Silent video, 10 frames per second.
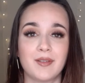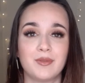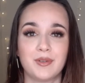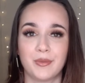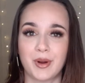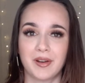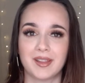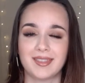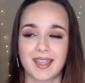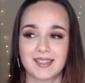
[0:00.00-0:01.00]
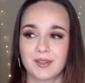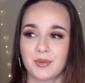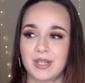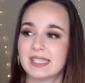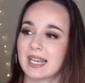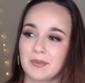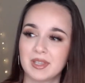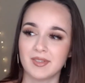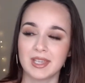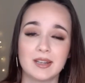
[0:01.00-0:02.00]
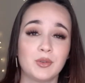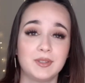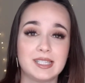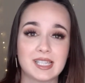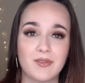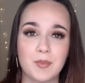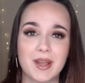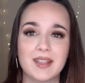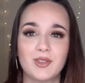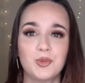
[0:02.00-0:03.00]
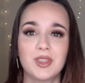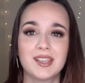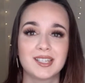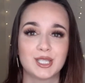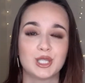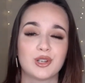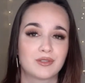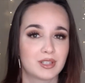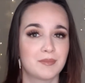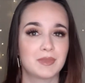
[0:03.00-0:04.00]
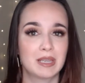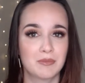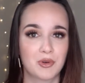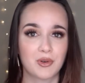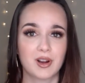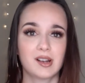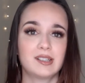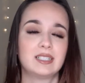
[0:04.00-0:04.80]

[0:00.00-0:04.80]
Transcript: I wouldn't wear it. That's the reason I'm giving it only 7, but I do think it deserves something more.